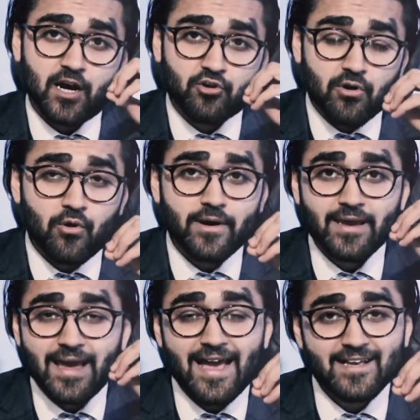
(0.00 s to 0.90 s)

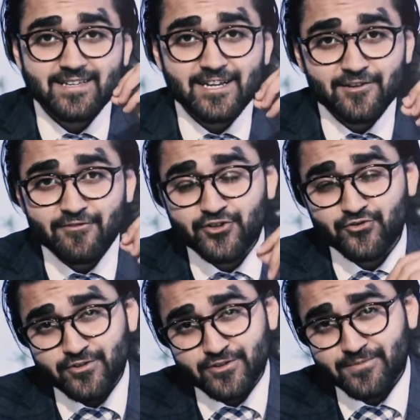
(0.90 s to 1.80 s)
growing as
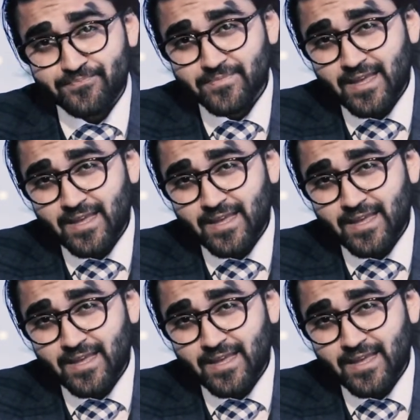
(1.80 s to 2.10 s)
individuals.